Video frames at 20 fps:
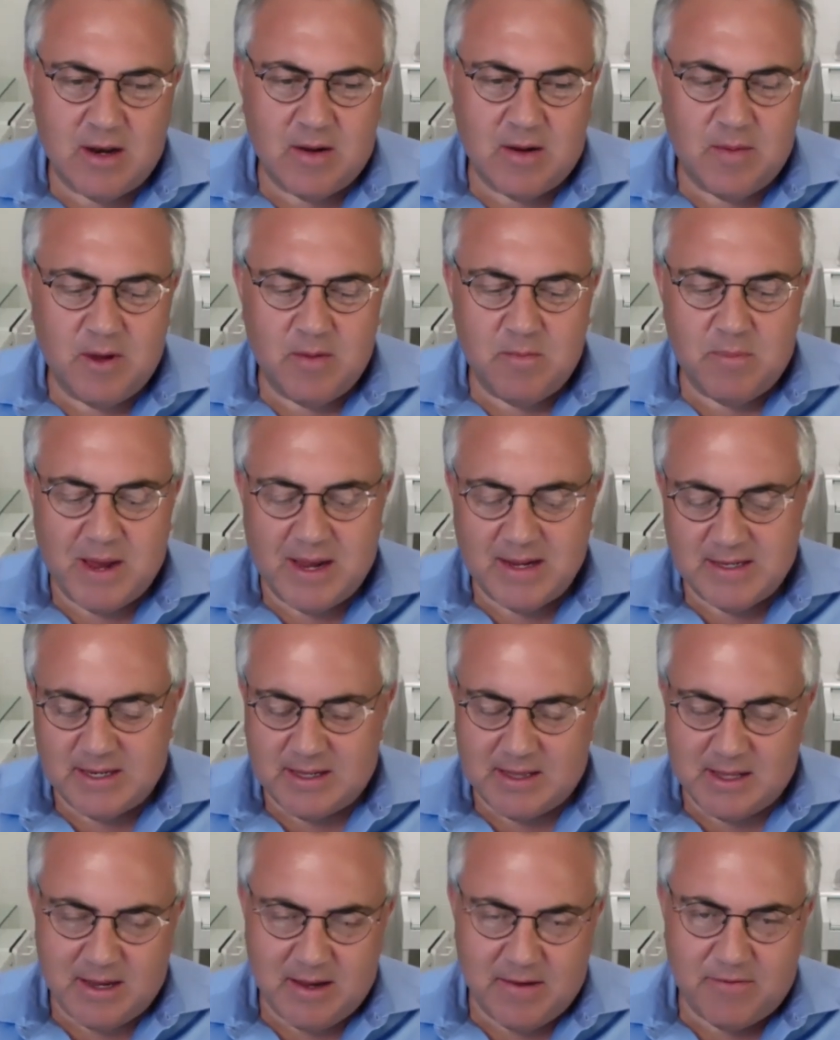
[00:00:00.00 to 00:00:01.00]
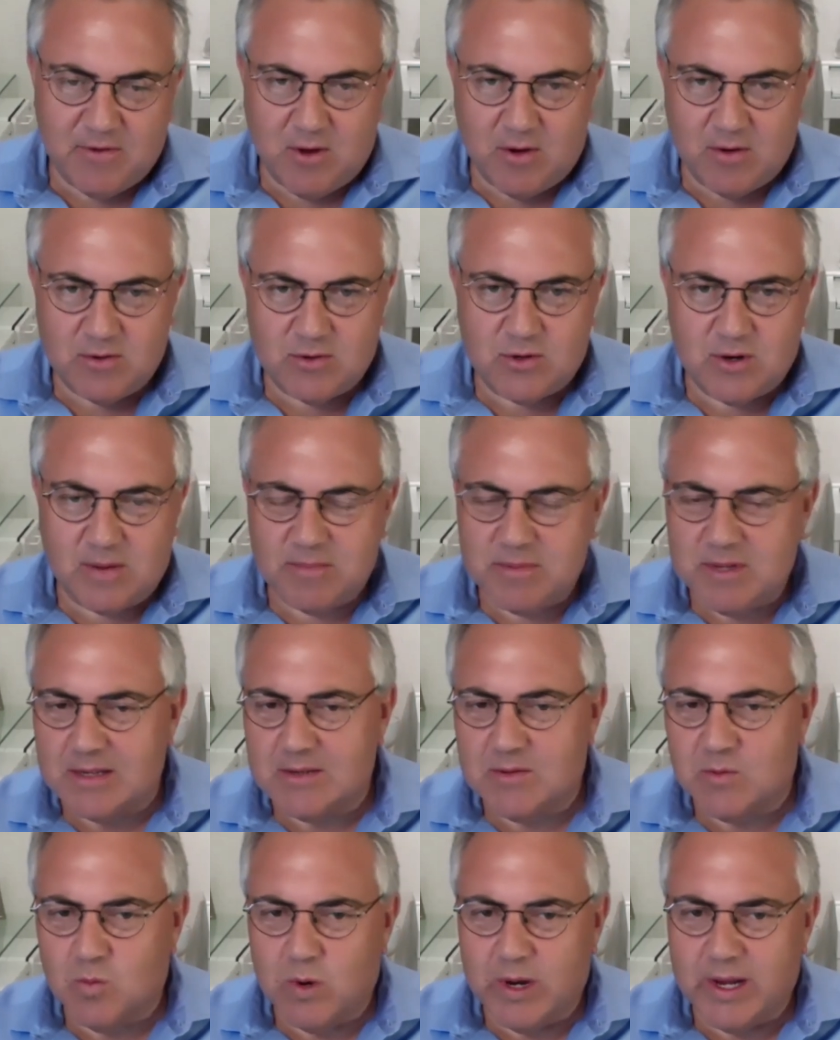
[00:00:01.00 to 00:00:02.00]
I mean, basically, if Donald Trump
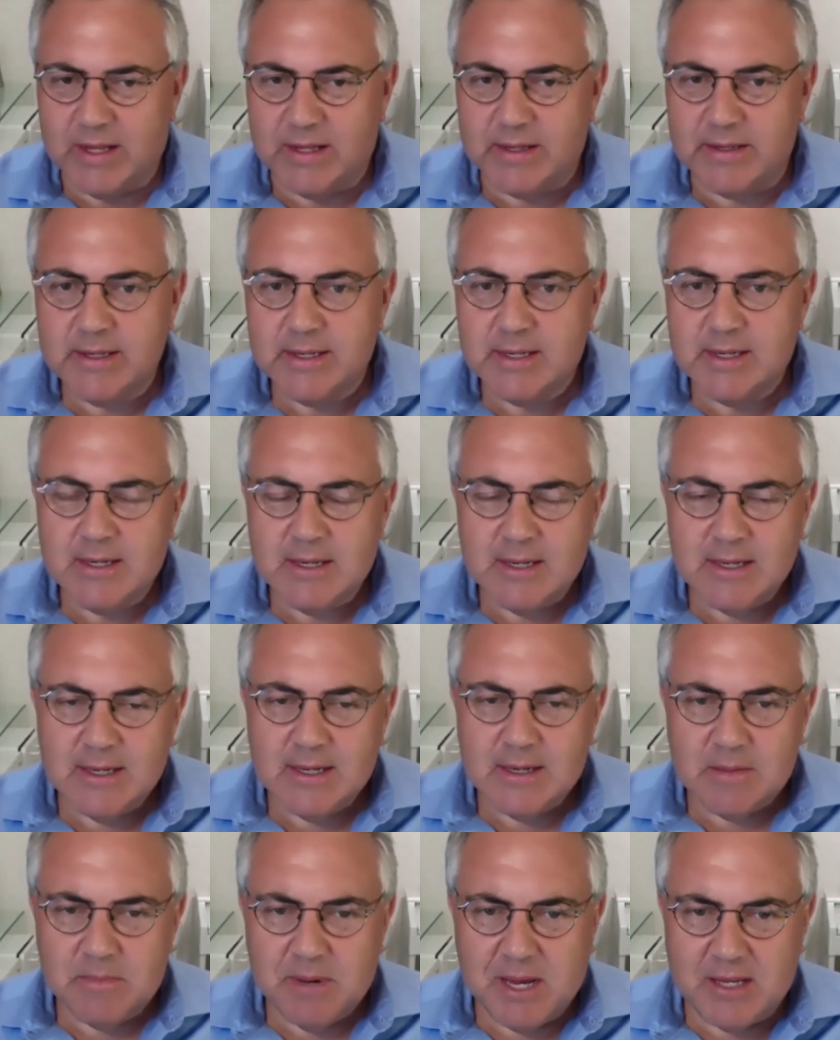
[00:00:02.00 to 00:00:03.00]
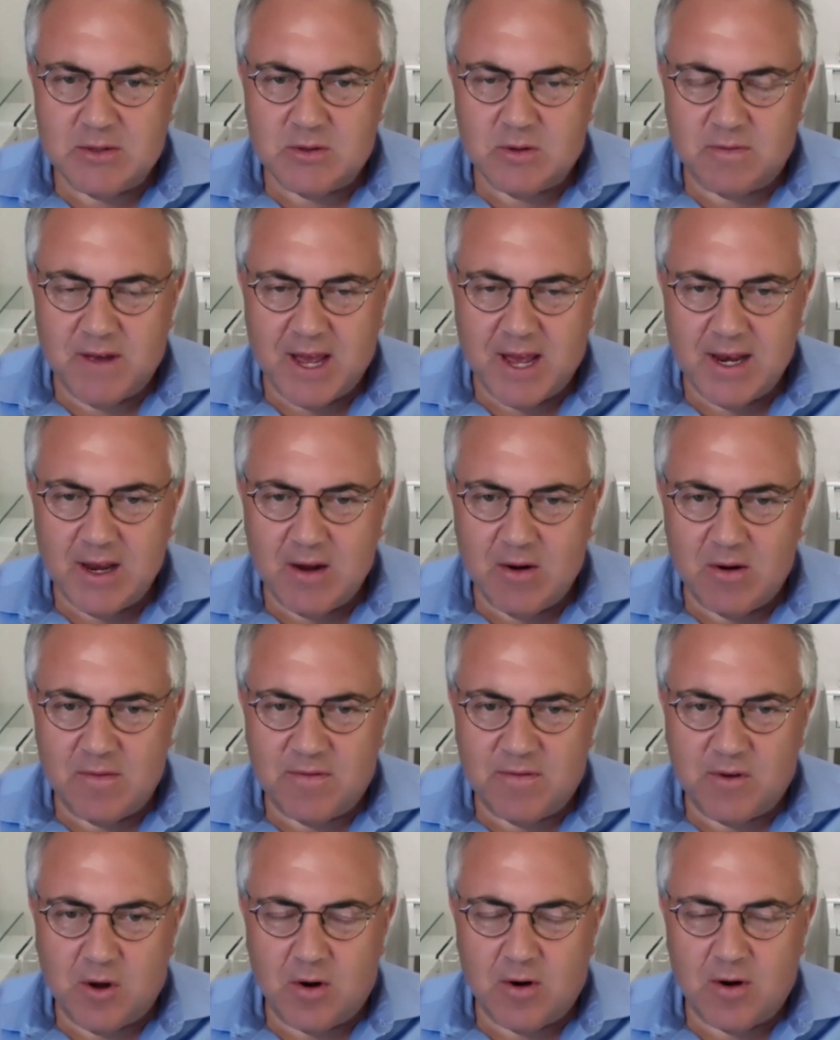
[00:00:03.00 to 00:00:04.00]
doesn't win Pennsylvania and
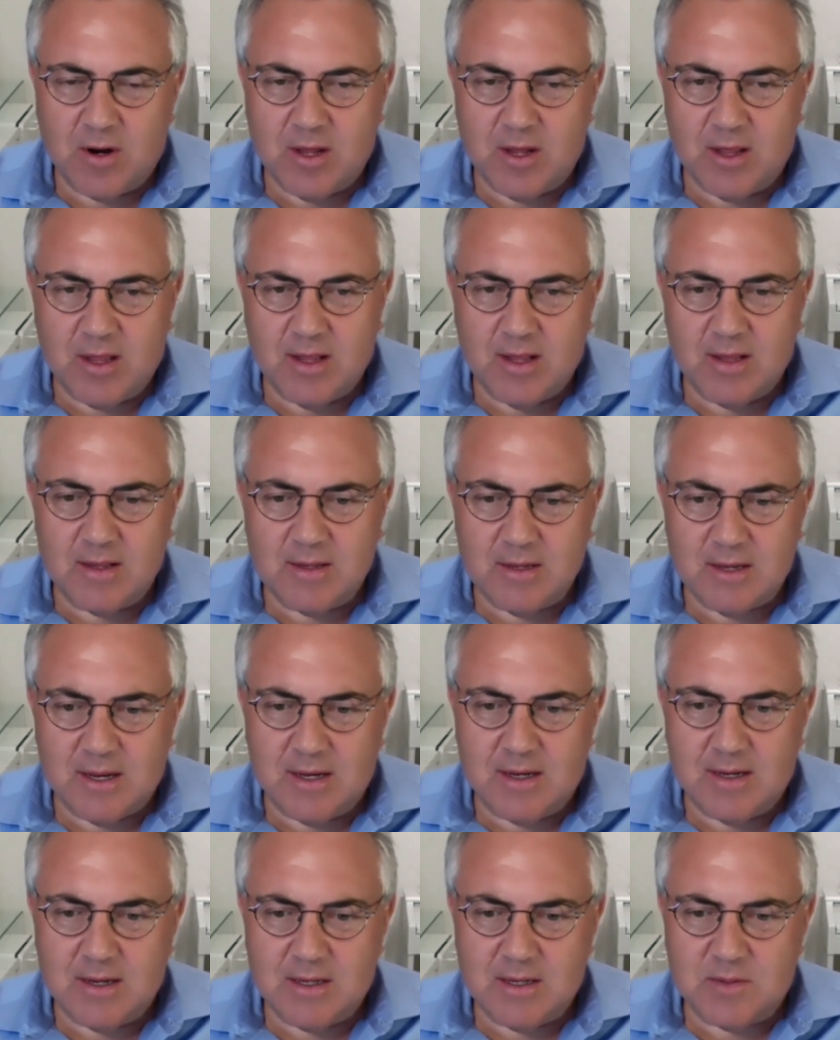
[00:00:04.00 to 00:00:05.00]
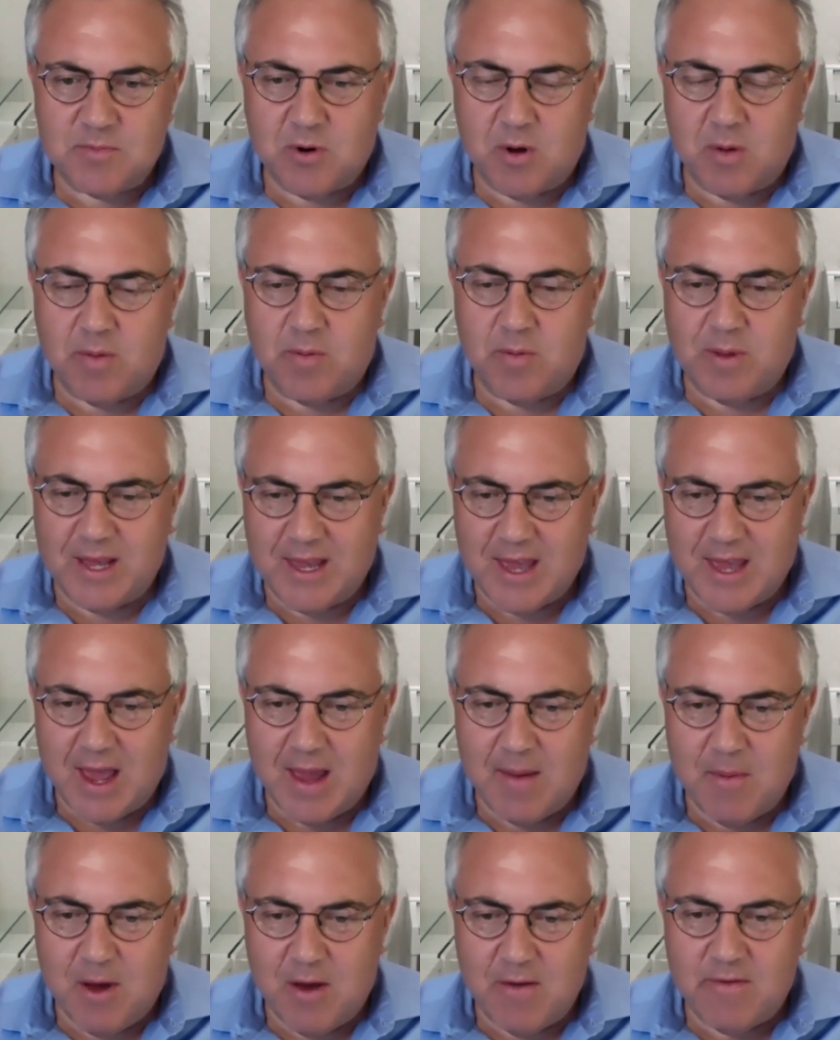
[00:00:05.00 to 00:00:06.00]
Florida, then uh, it's probably
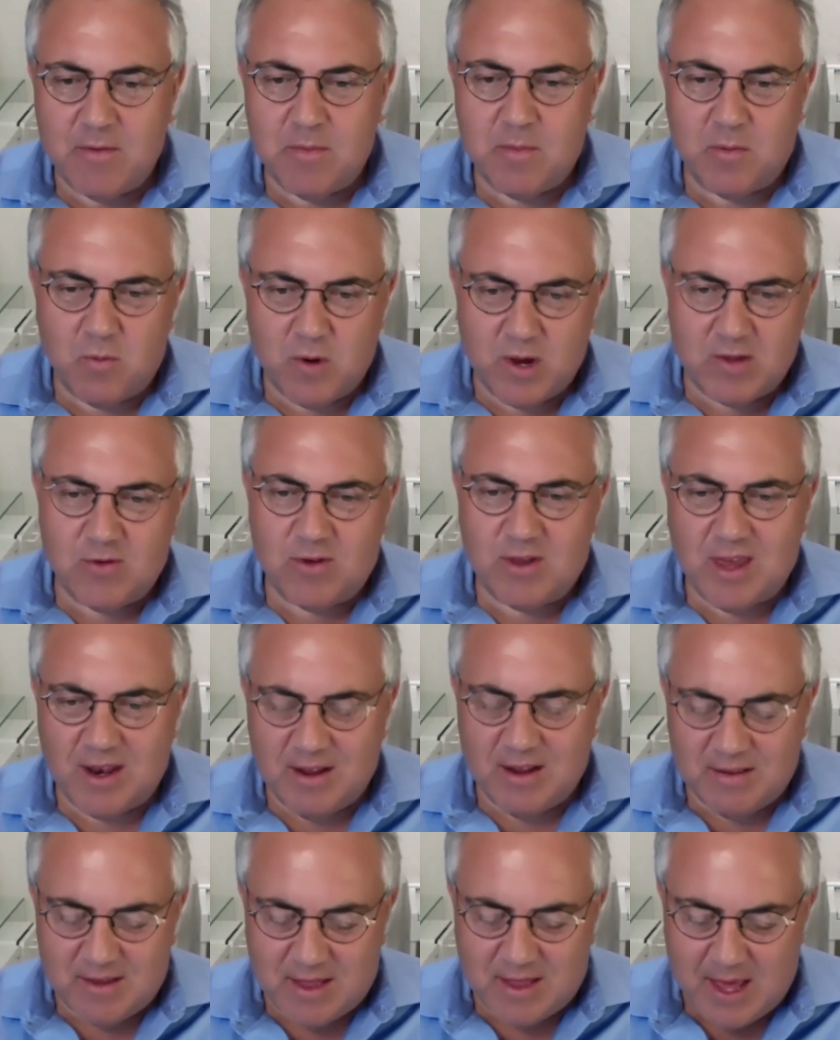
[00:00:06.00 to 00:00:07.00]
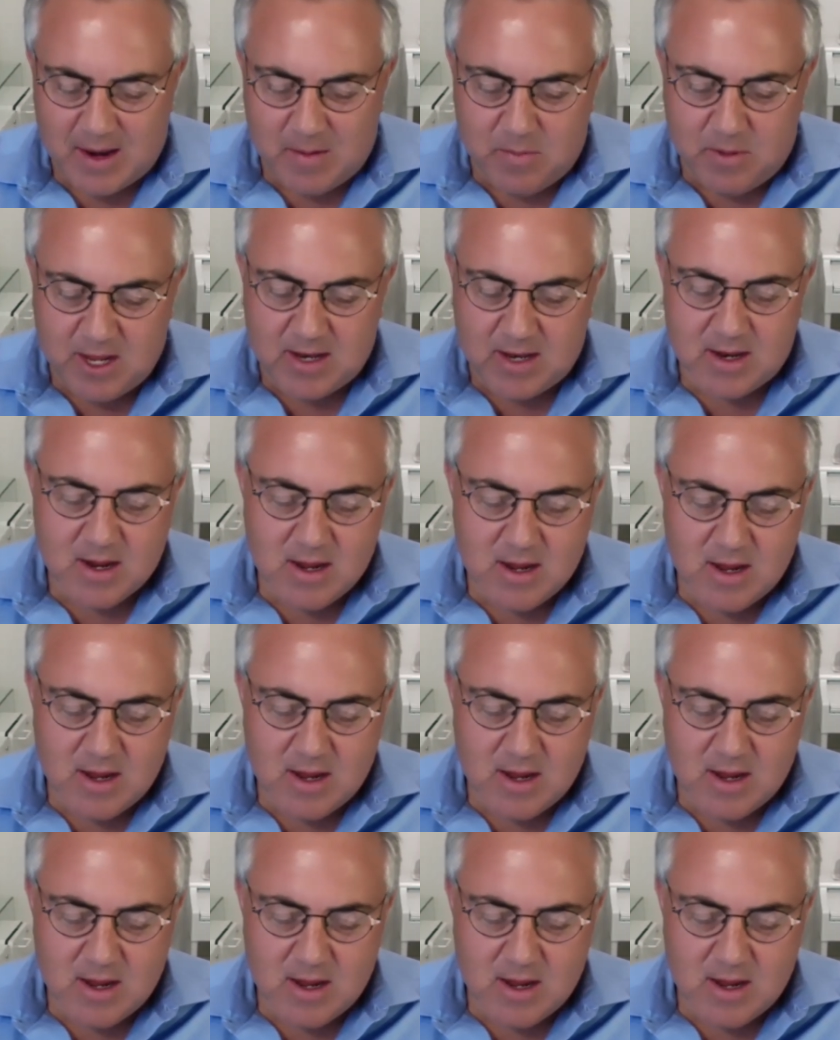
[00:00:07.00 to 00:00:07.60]
game over. But we can get into that a bit.